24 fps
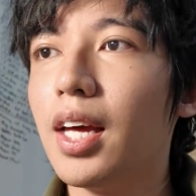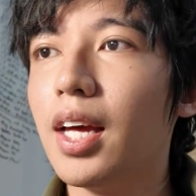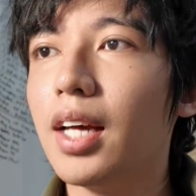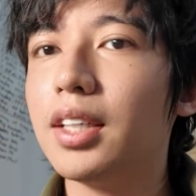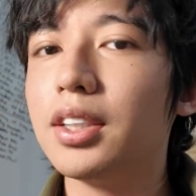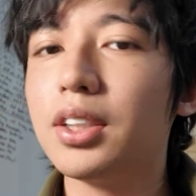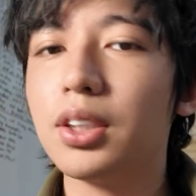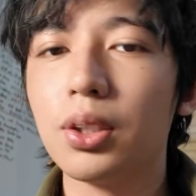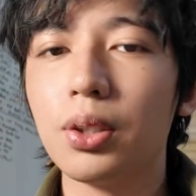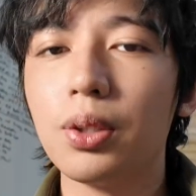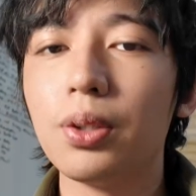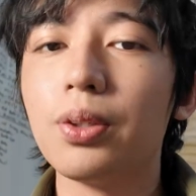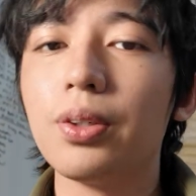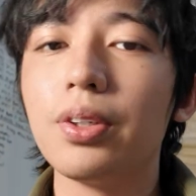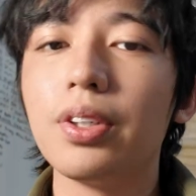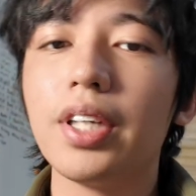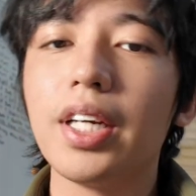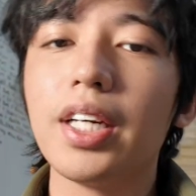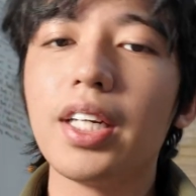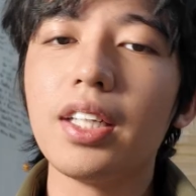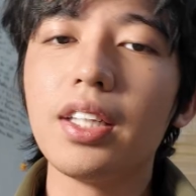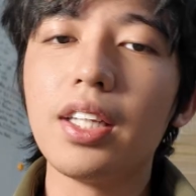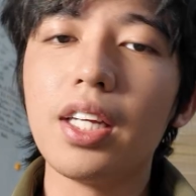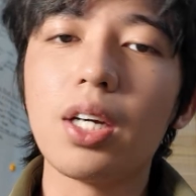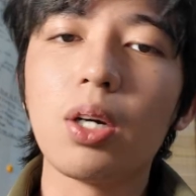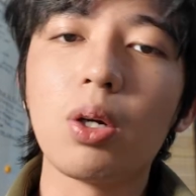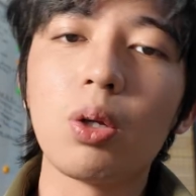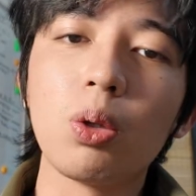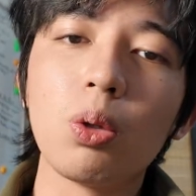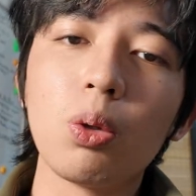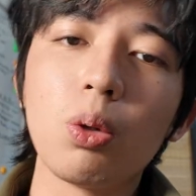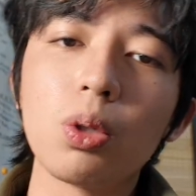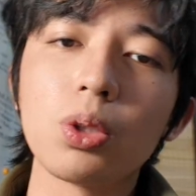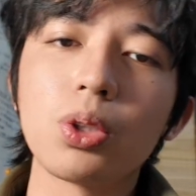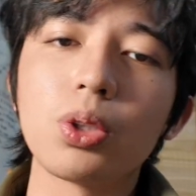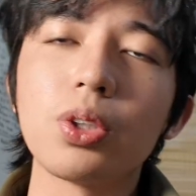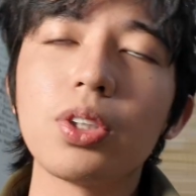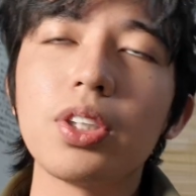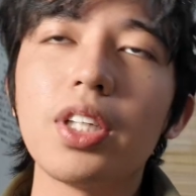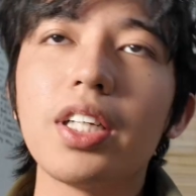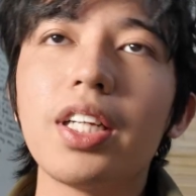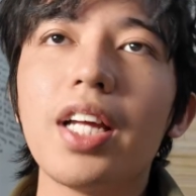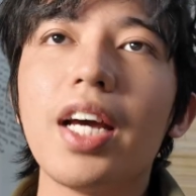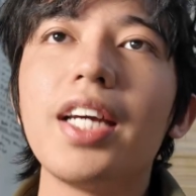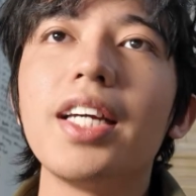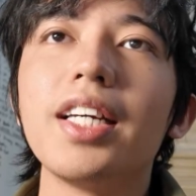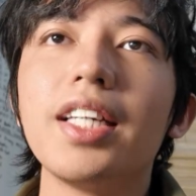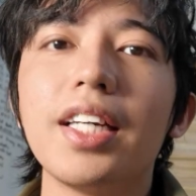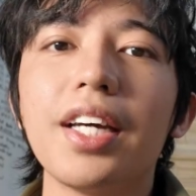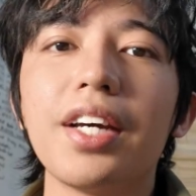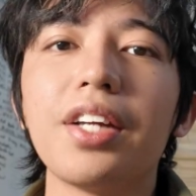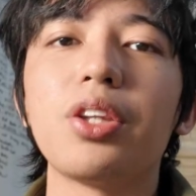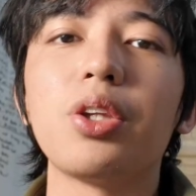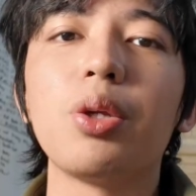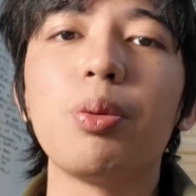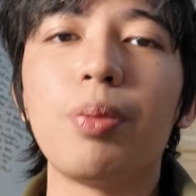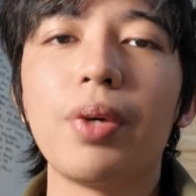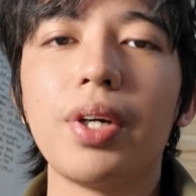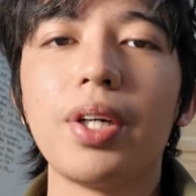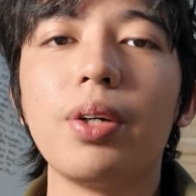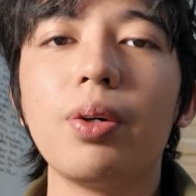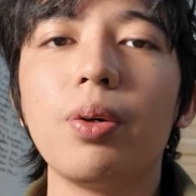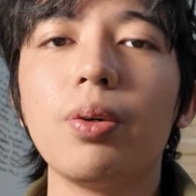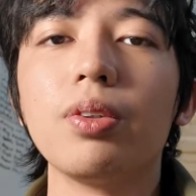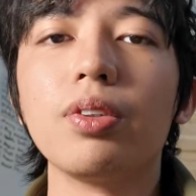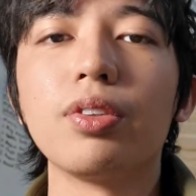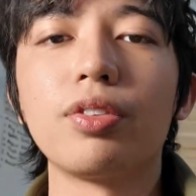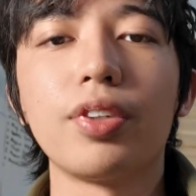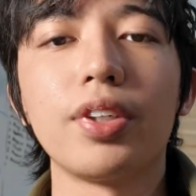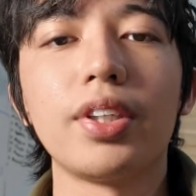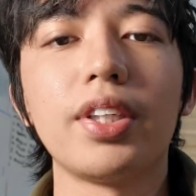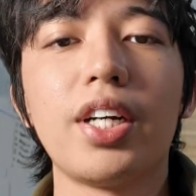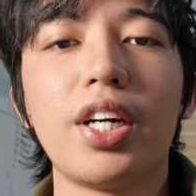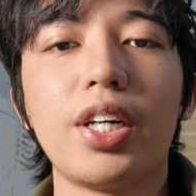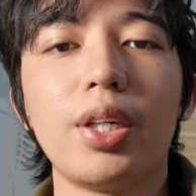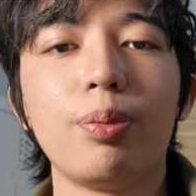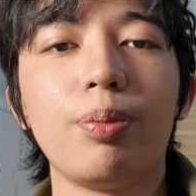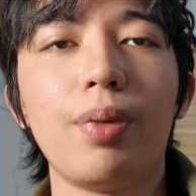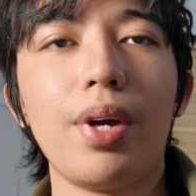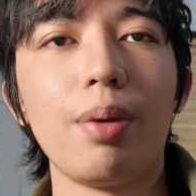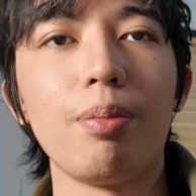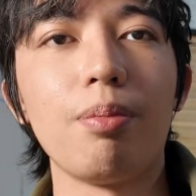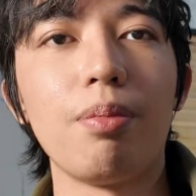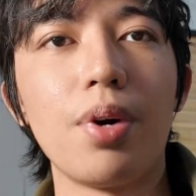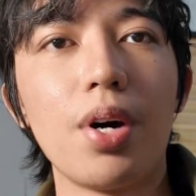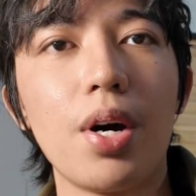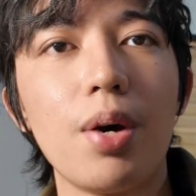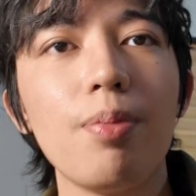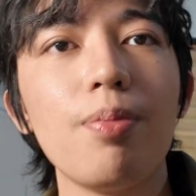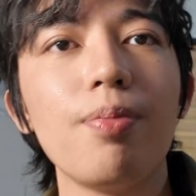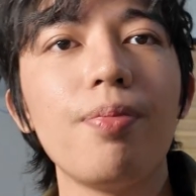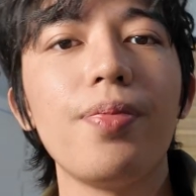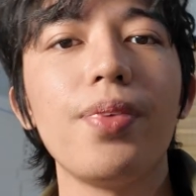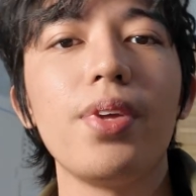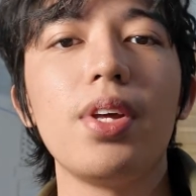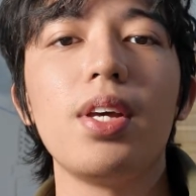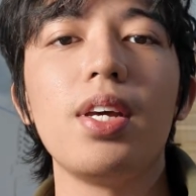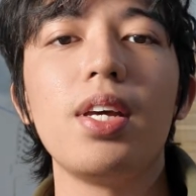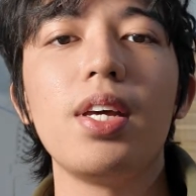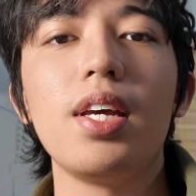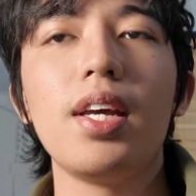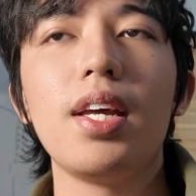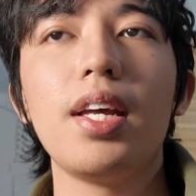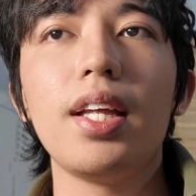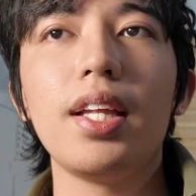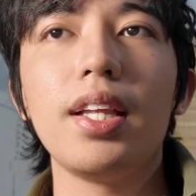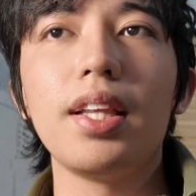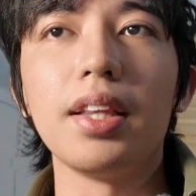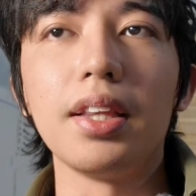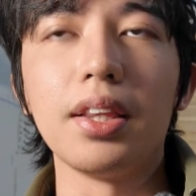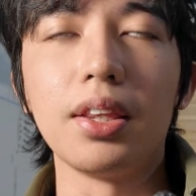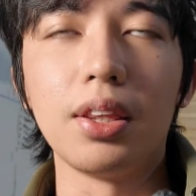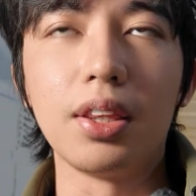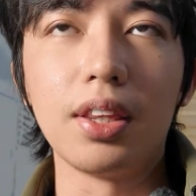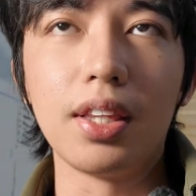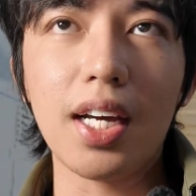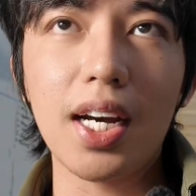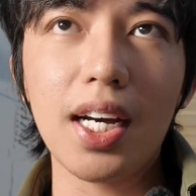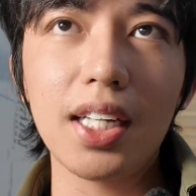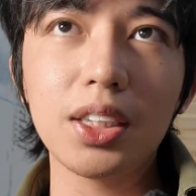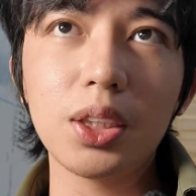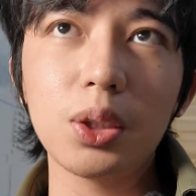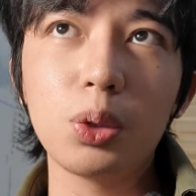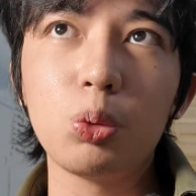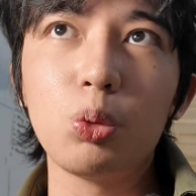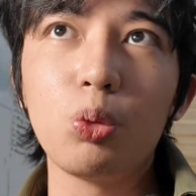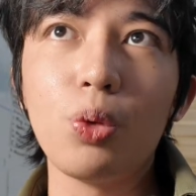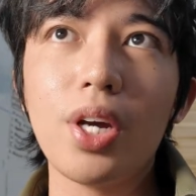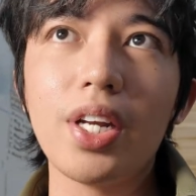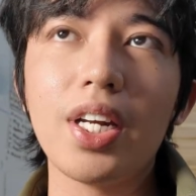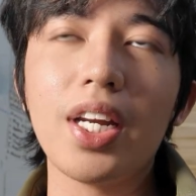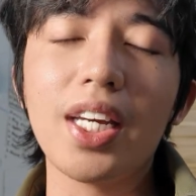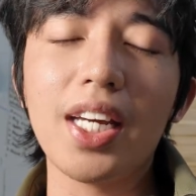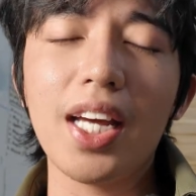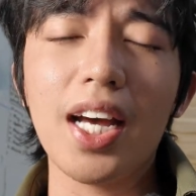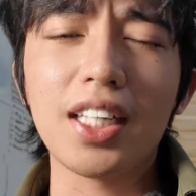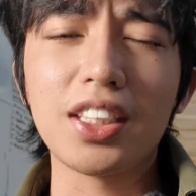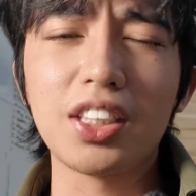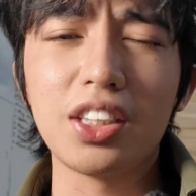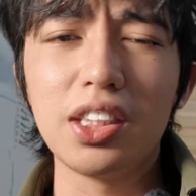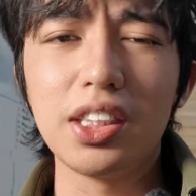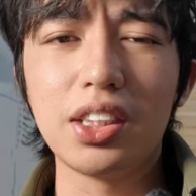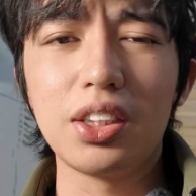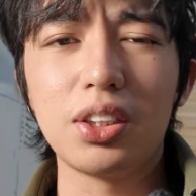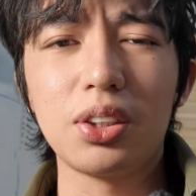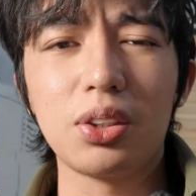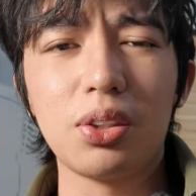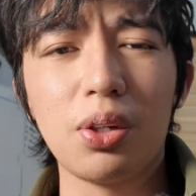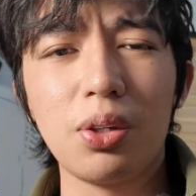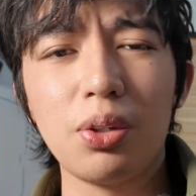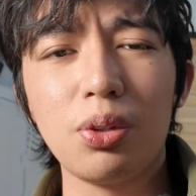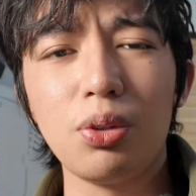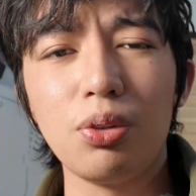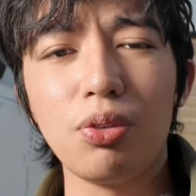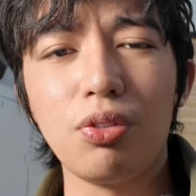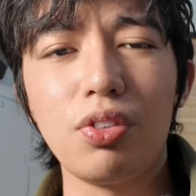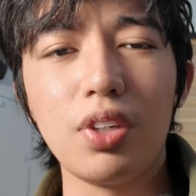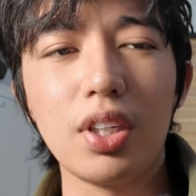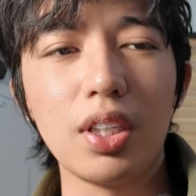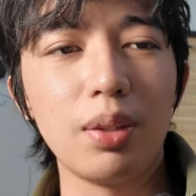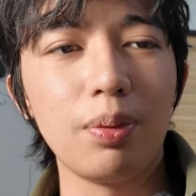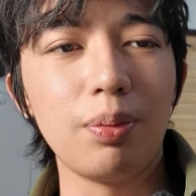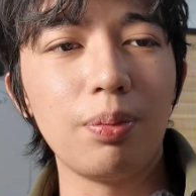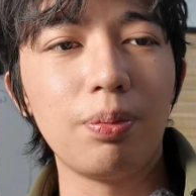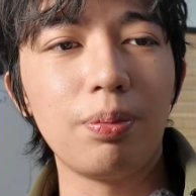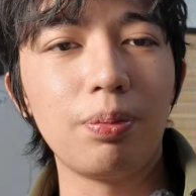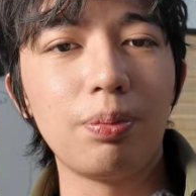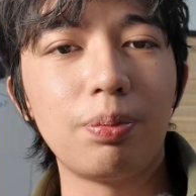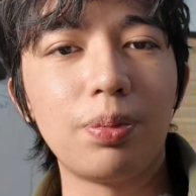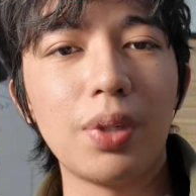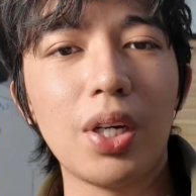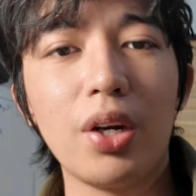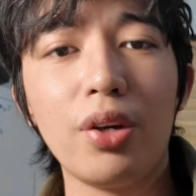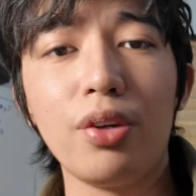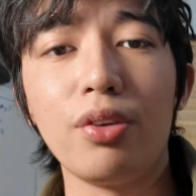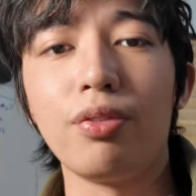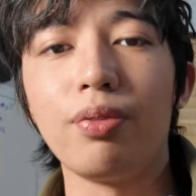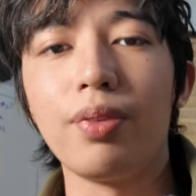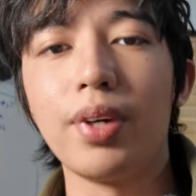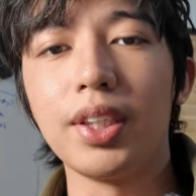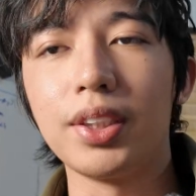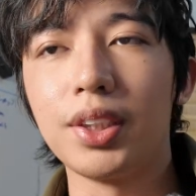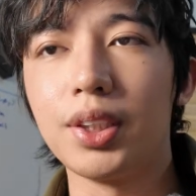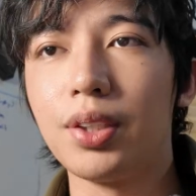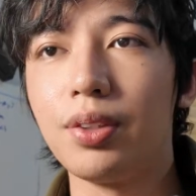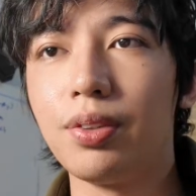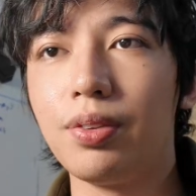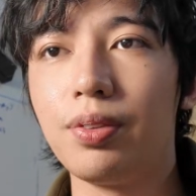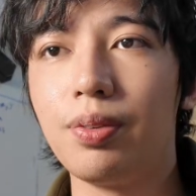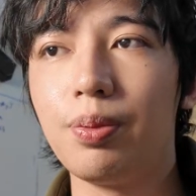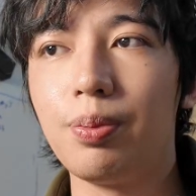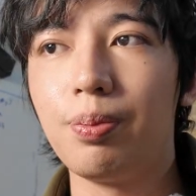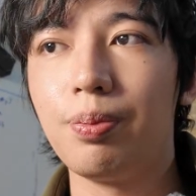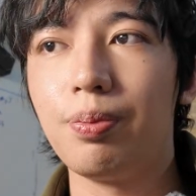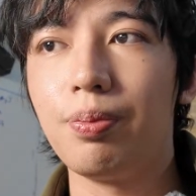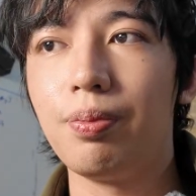And so like the closer that I get to my goal of retiring my mom, that's when I actually start to feel proud of myself.